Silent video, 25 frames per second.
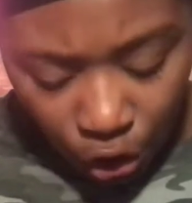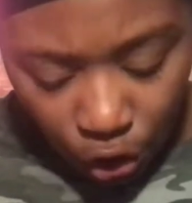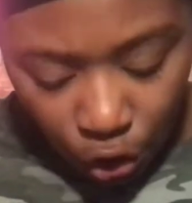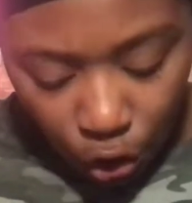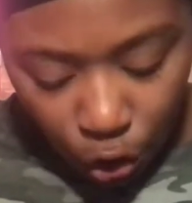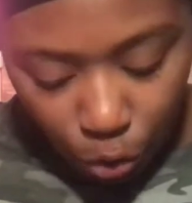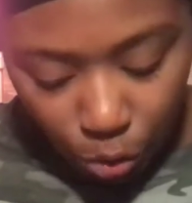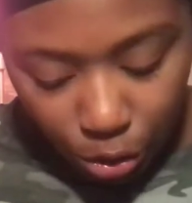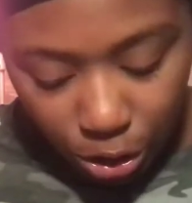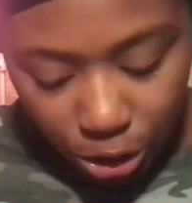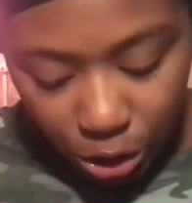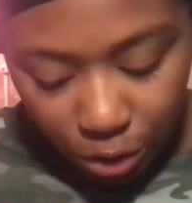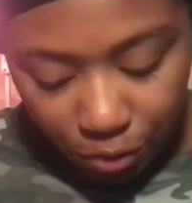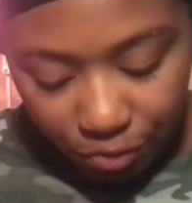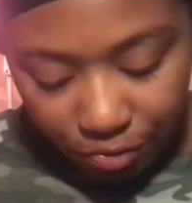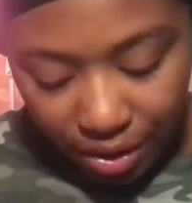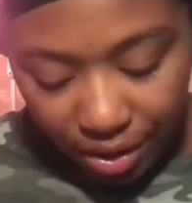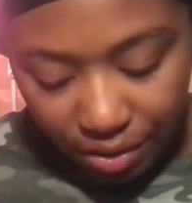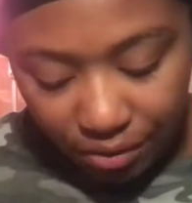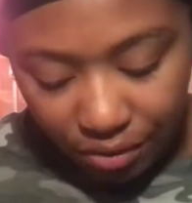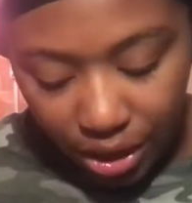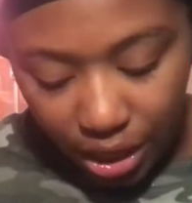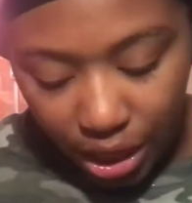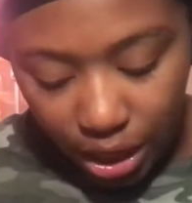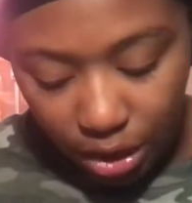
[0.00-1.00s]
Who is your
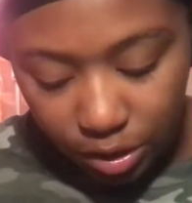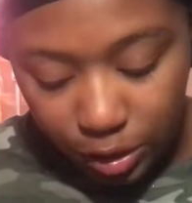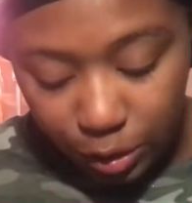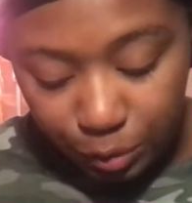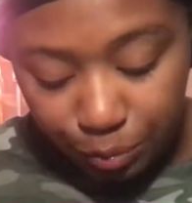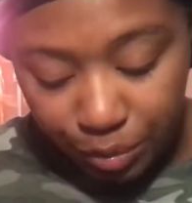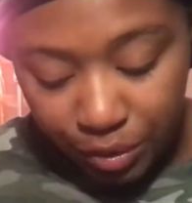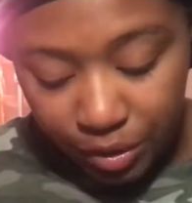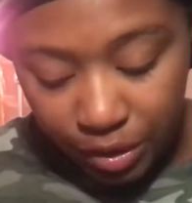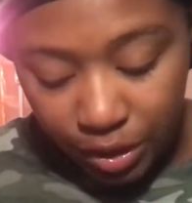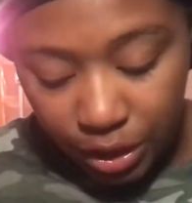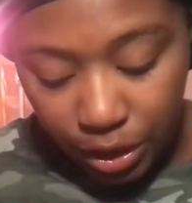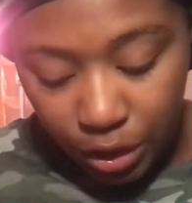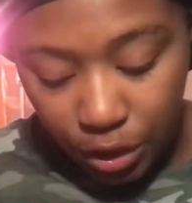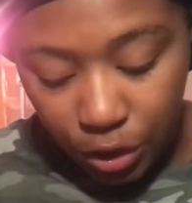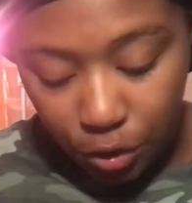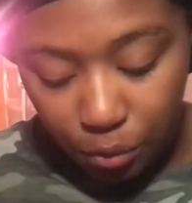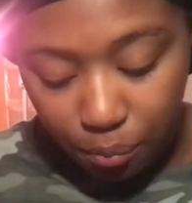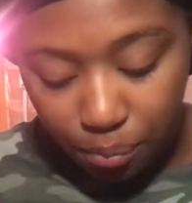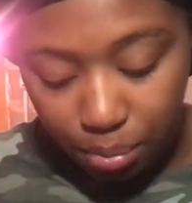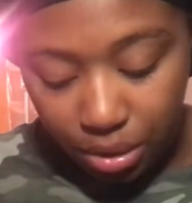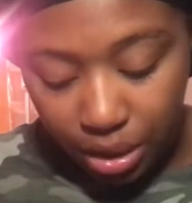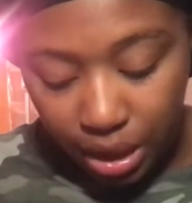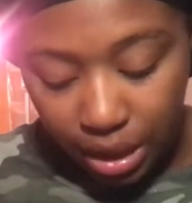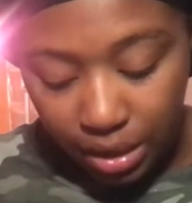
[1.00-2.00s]
favorite
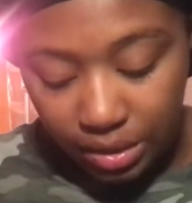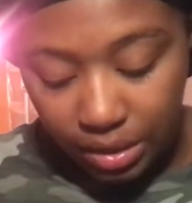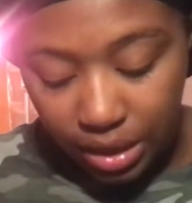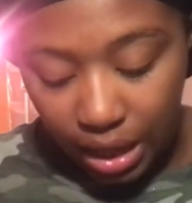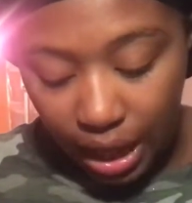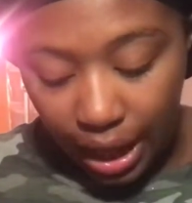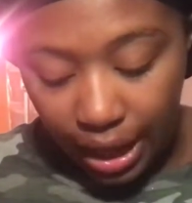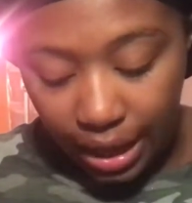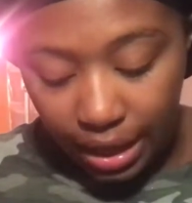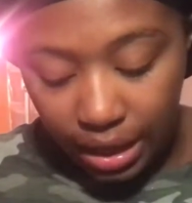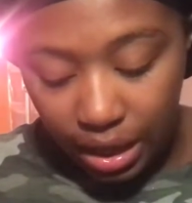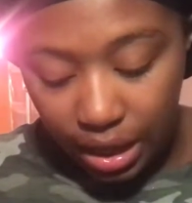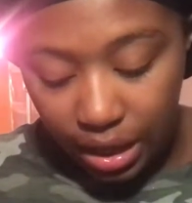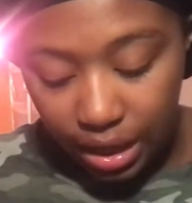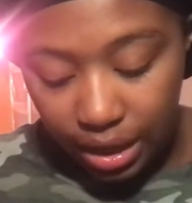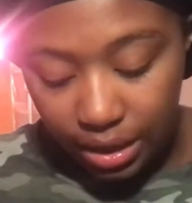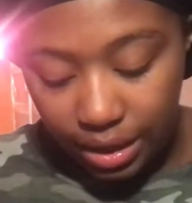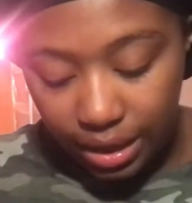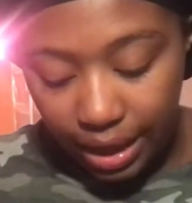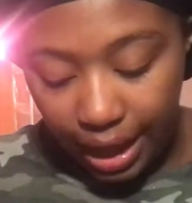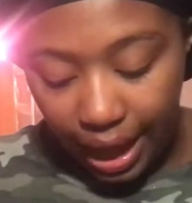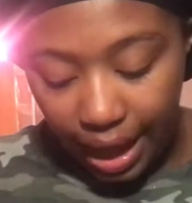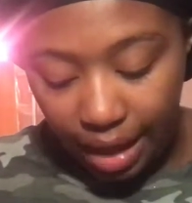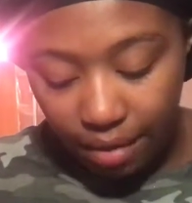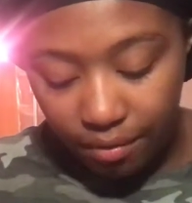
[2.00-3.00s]
LGBTQ plus icon,
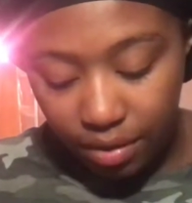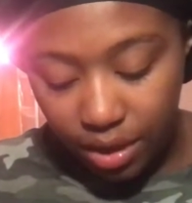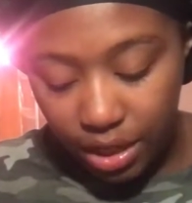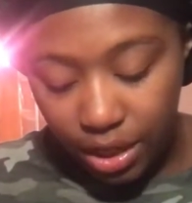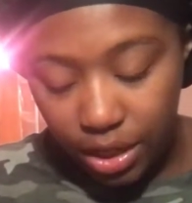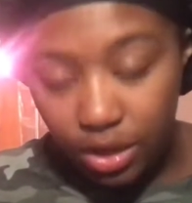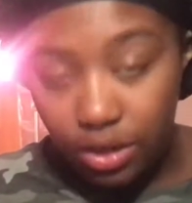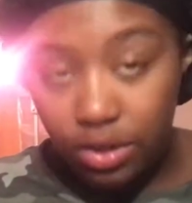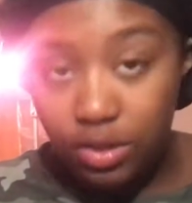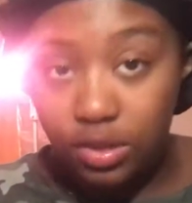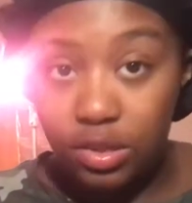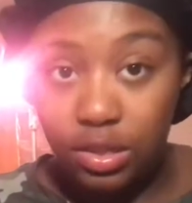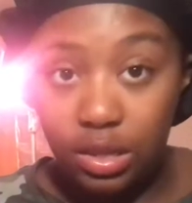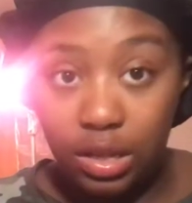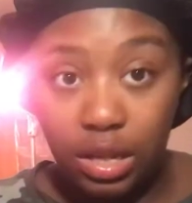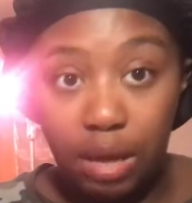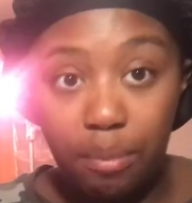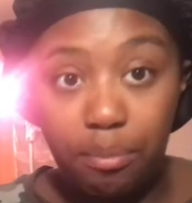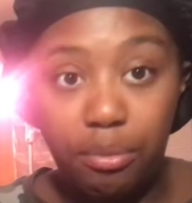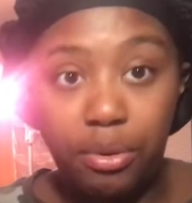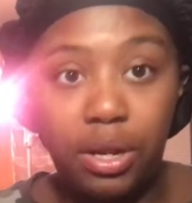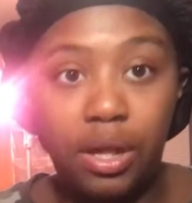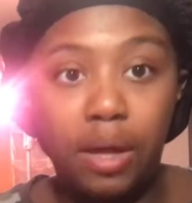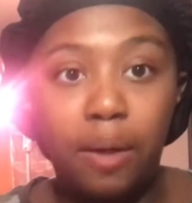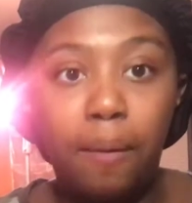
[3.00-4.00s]
advocate, or
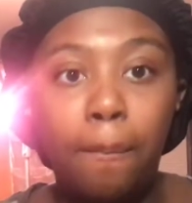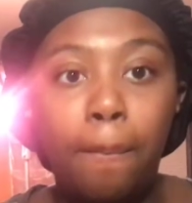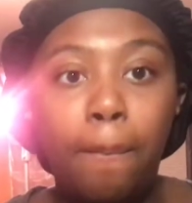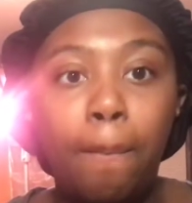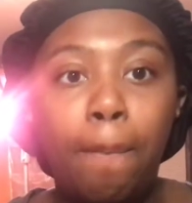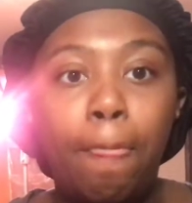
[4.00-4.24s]
celebrity?